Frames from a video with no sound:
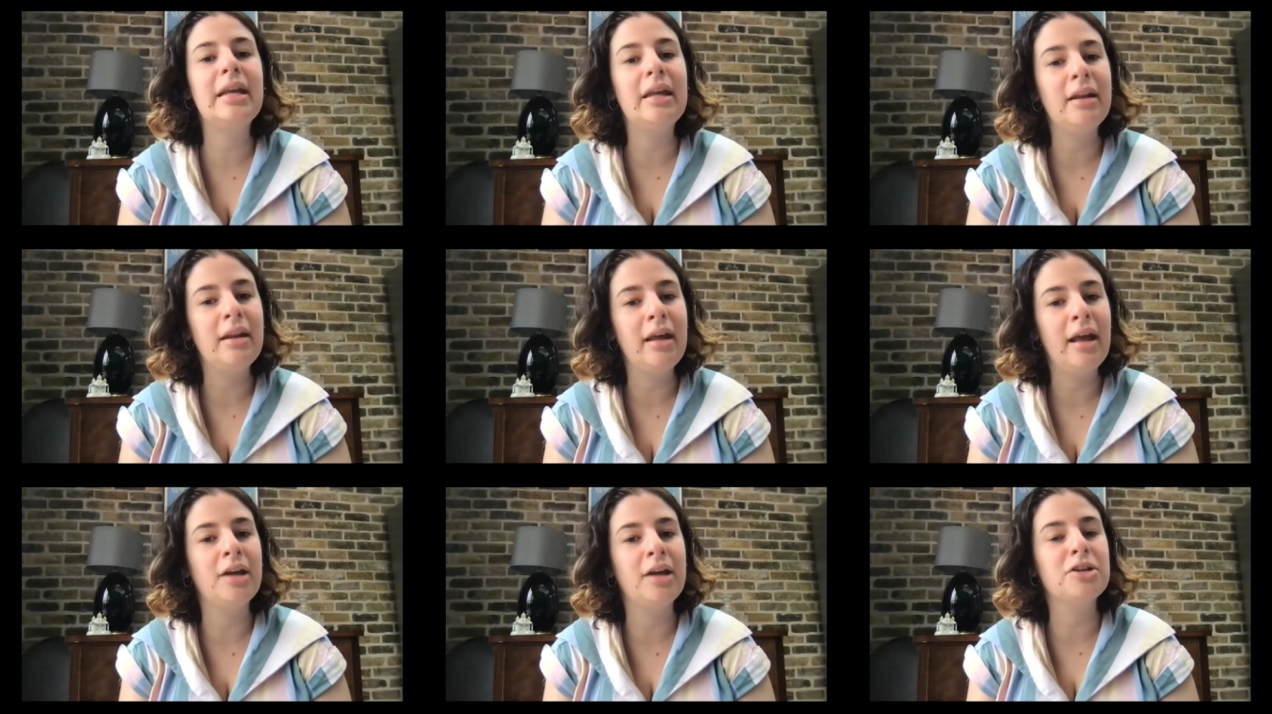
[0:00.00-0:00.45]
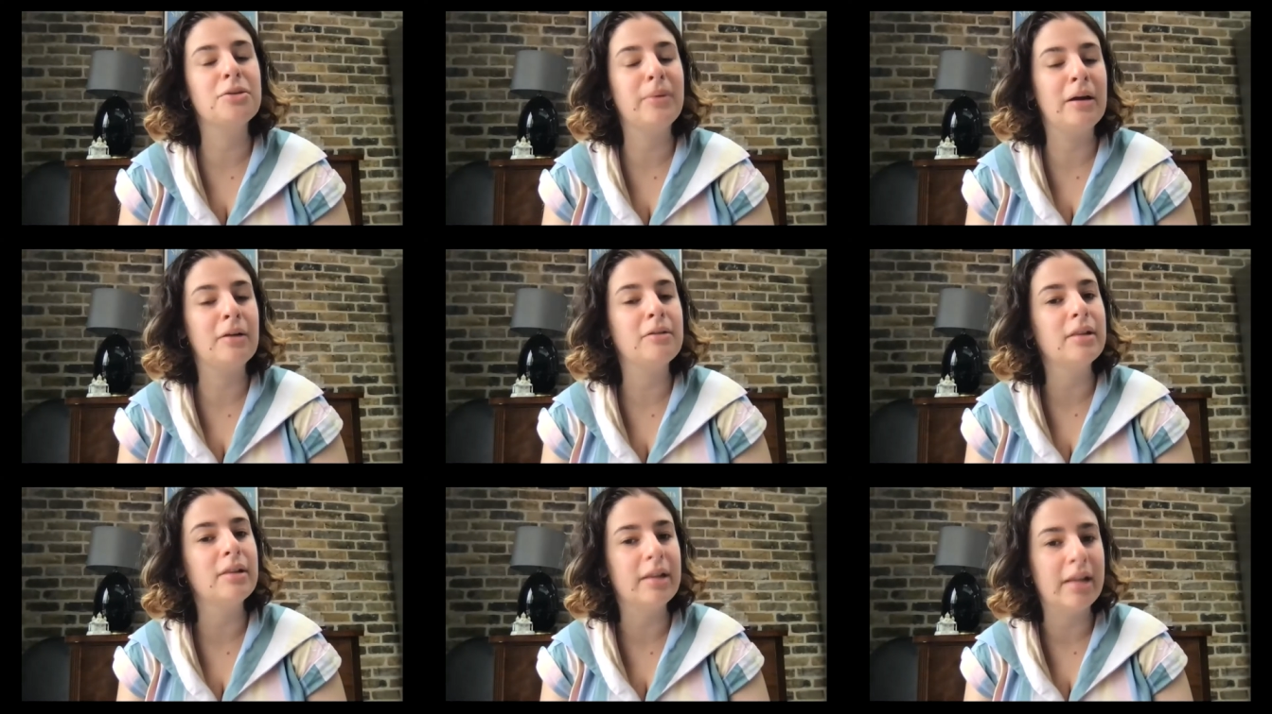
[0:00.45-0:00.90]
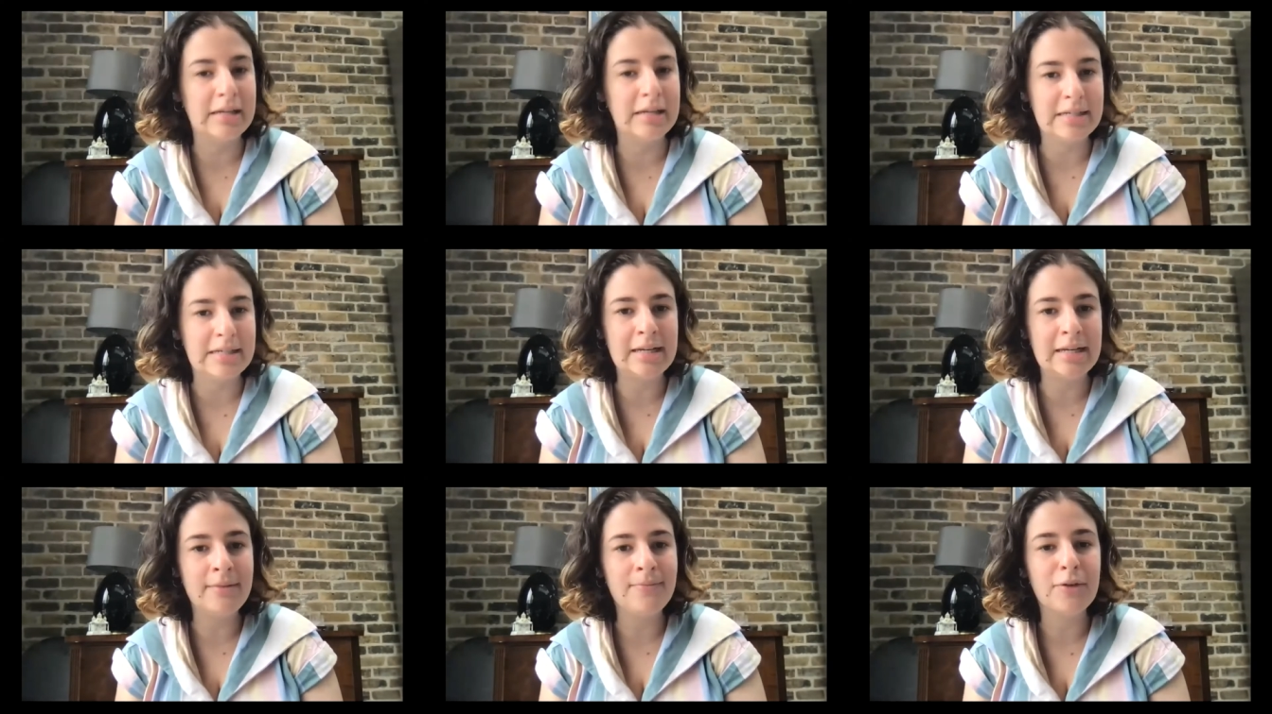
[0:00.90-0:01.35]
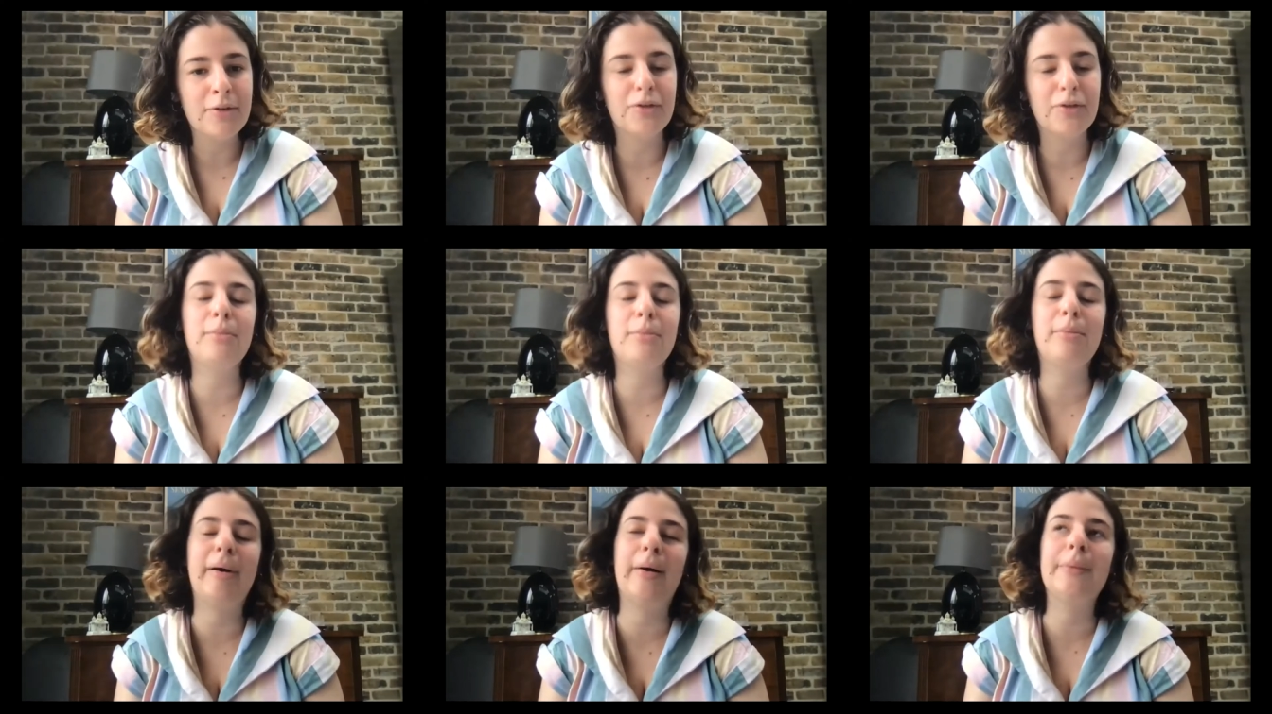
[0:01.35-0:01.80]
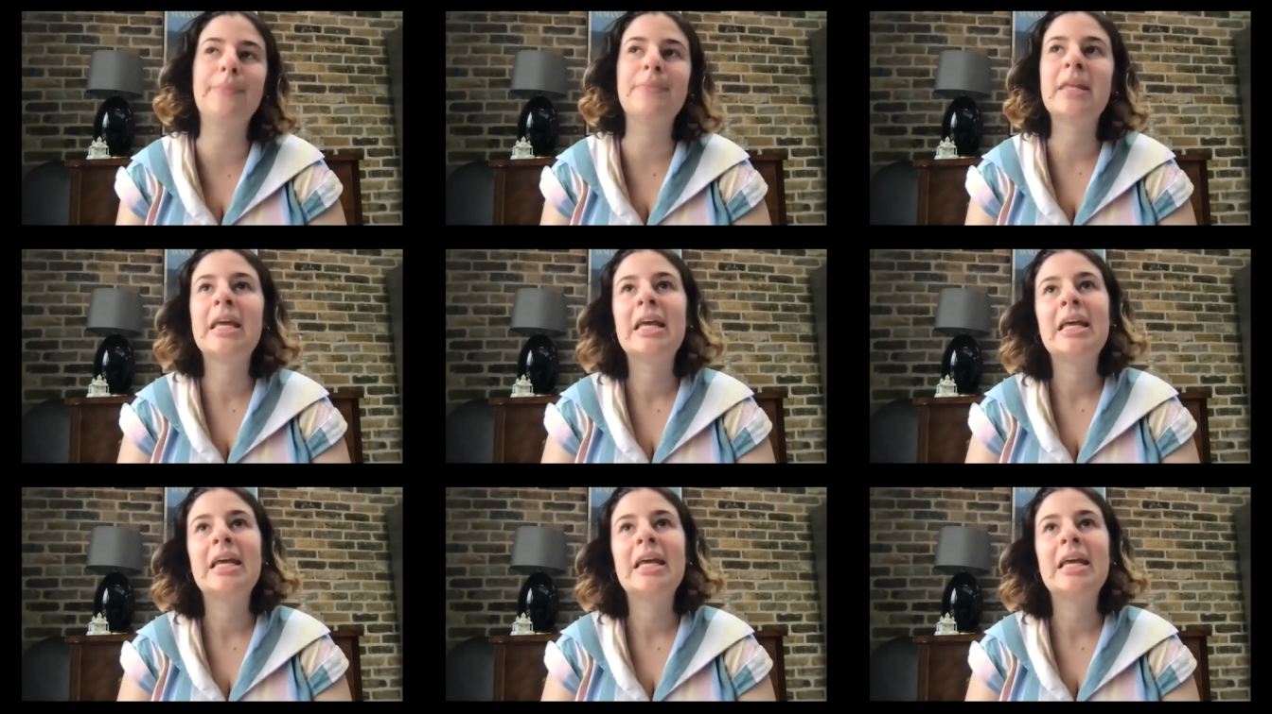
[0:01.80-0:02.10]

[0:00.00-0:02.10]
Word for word: in and around London from about